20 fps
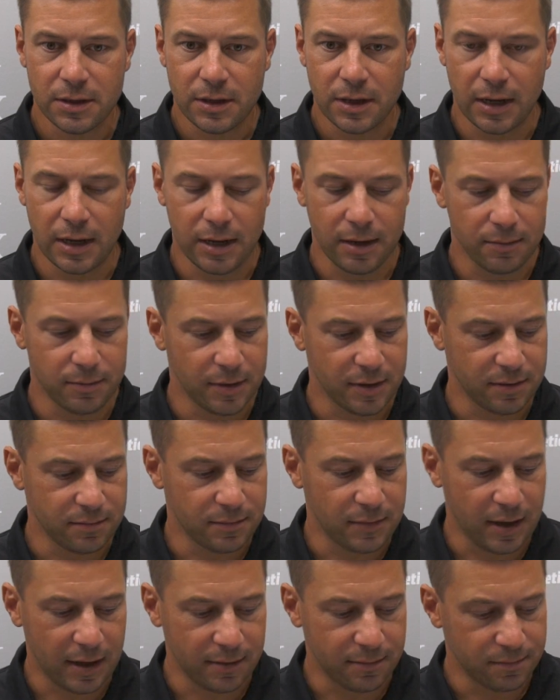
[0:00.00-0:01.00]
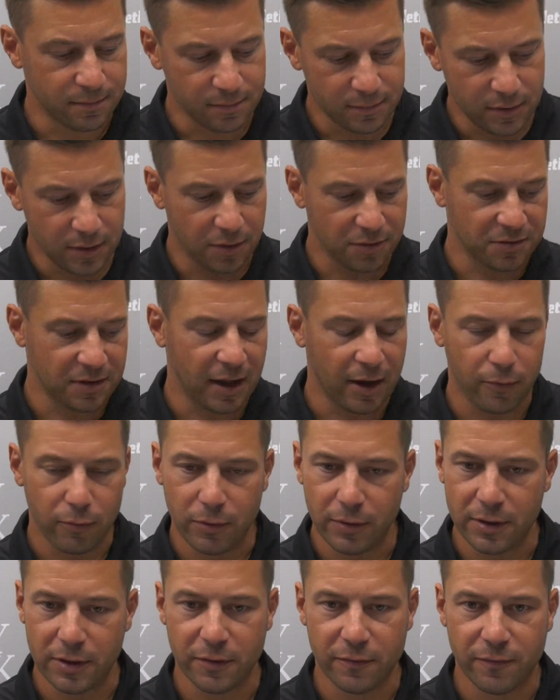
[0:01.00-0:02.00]
that had, you know, has got a
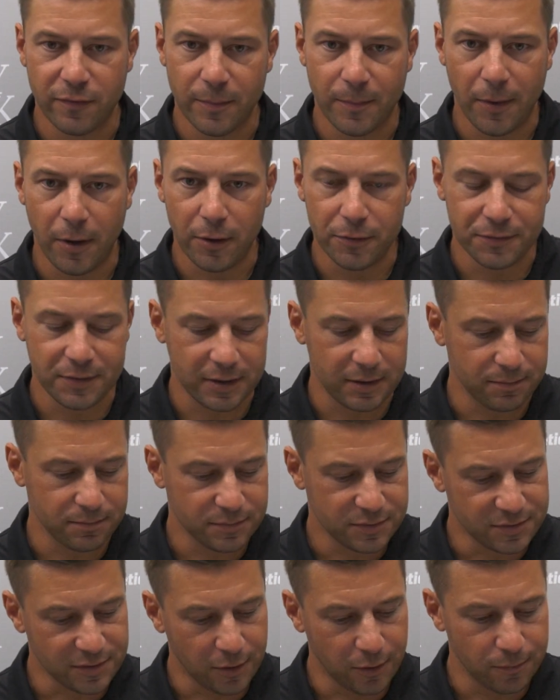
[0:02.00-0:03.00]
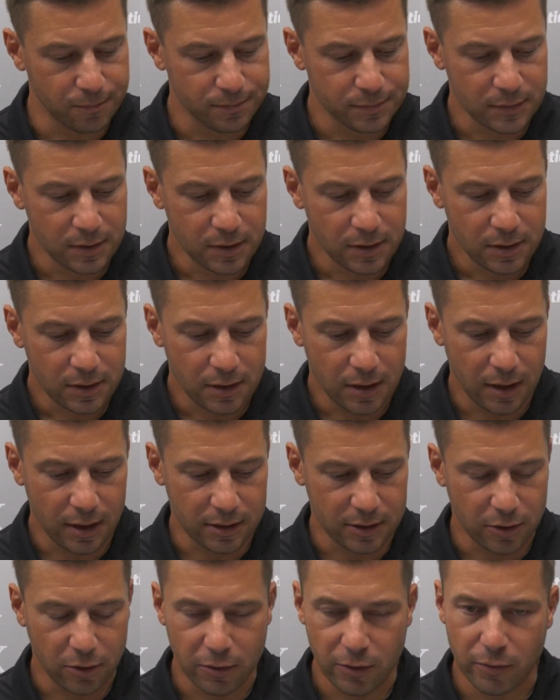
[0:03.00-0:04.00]
really good football team. So
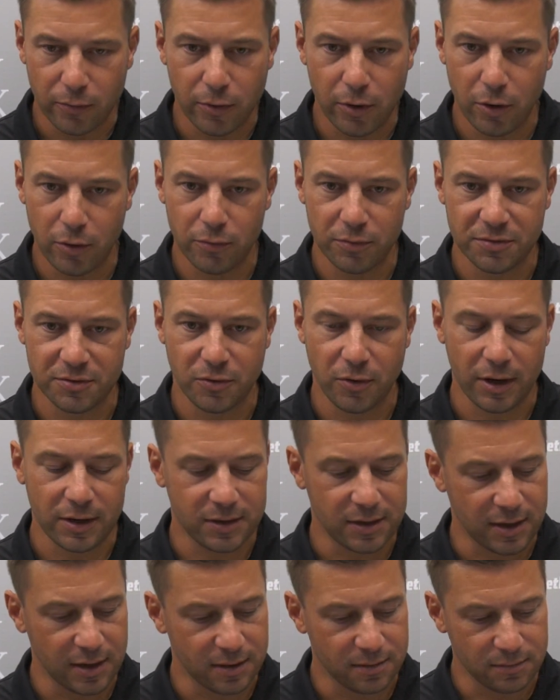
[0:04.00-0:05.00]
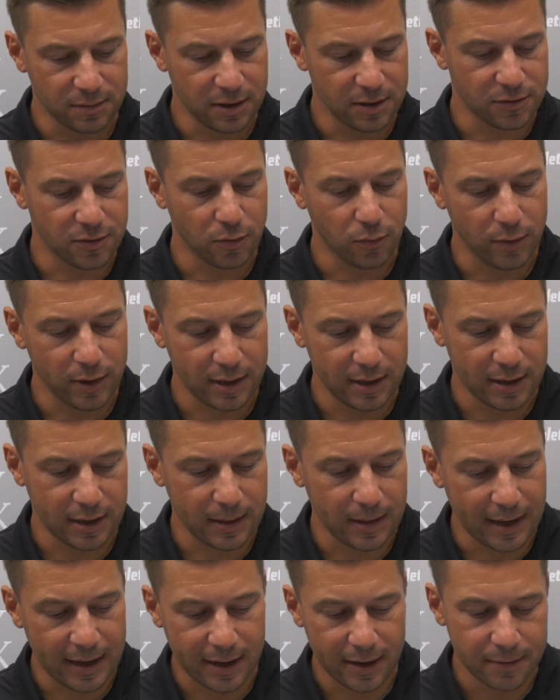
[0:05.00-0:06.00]
going on the road was great to get the win in
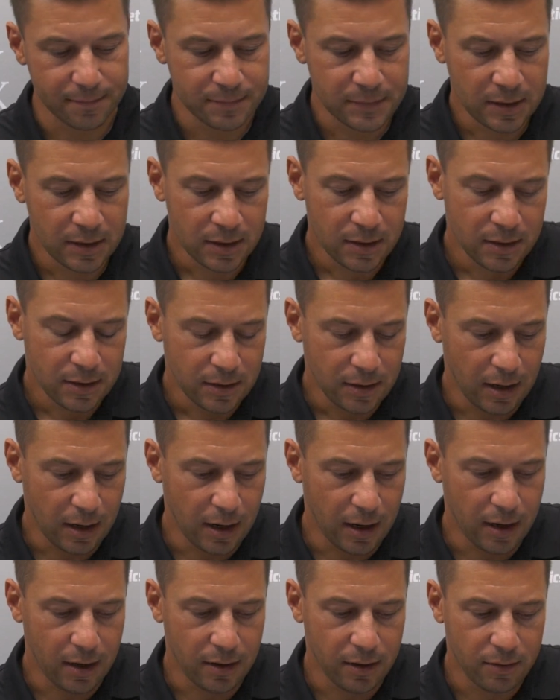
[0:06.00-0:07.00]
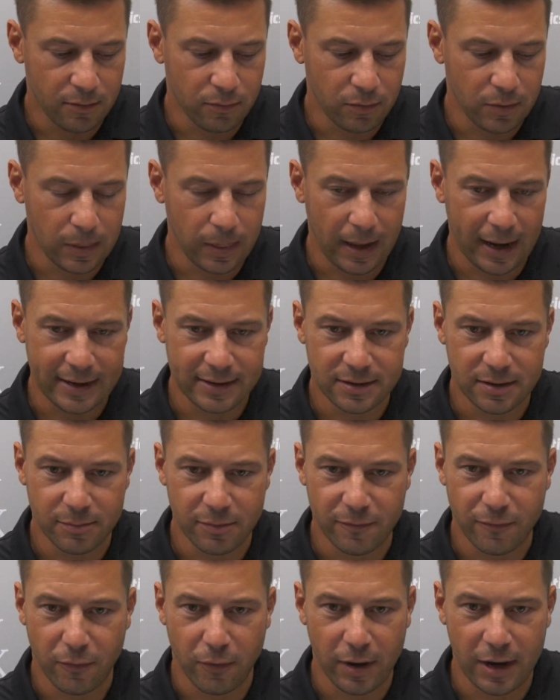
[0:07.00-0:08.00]
Atlanta. Would like to,
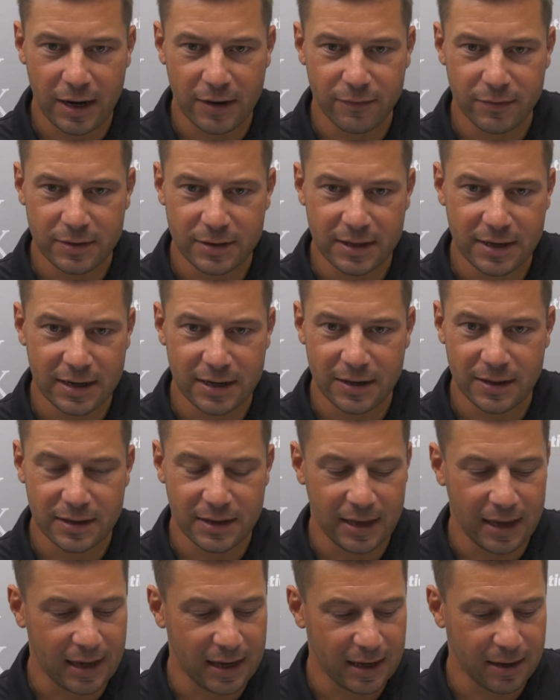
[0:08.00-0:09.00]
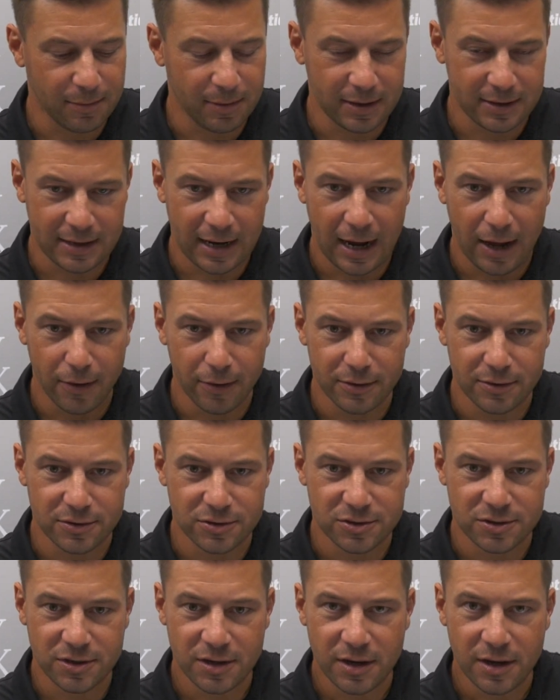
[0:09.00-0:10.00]
before I even get into the game,
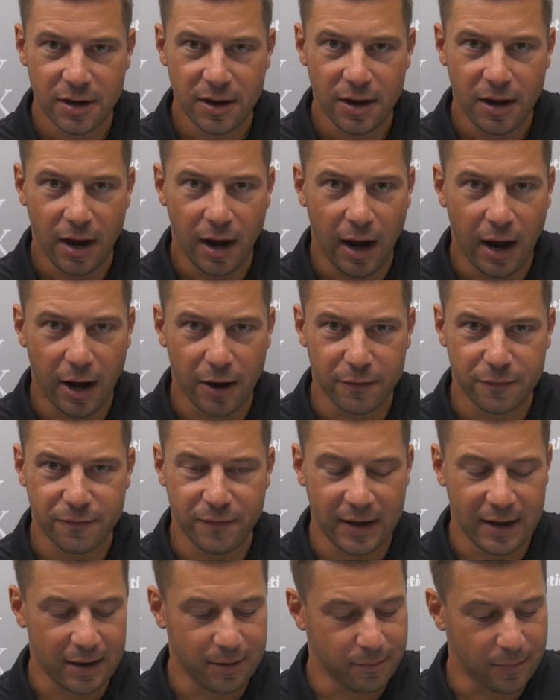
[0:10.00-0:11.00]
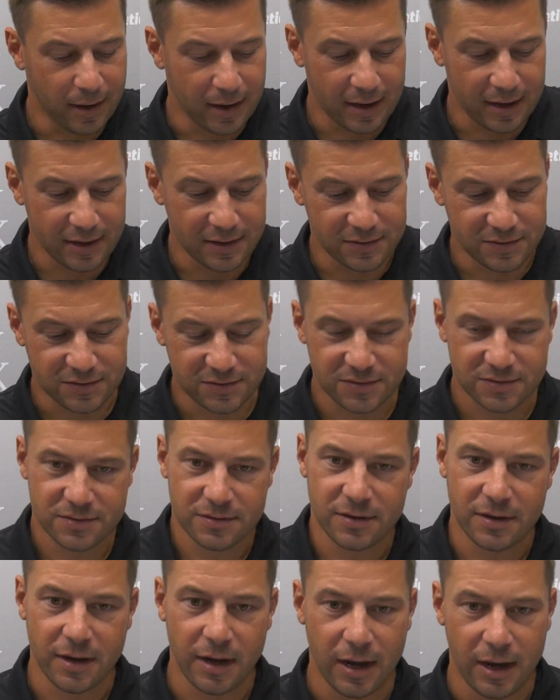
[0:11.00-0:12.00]
acknowledge our fan base,
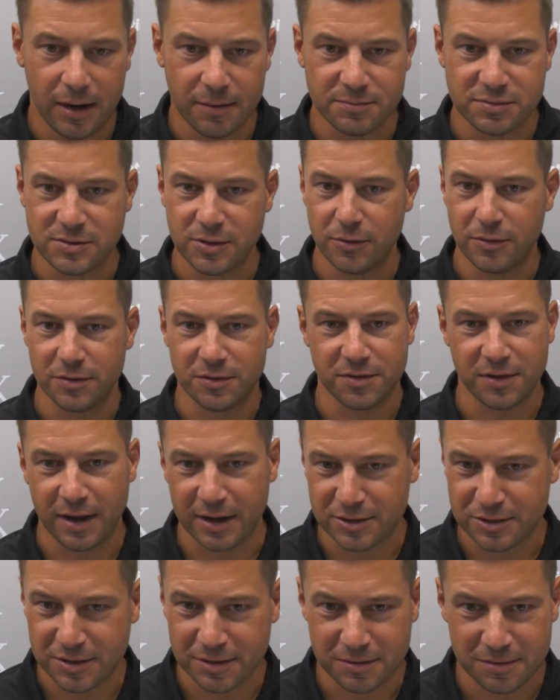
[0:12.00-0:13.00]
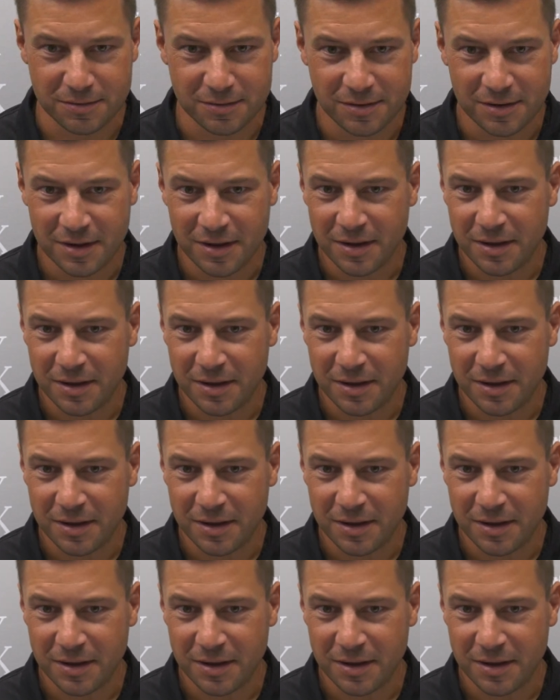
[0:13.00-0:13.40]
student section,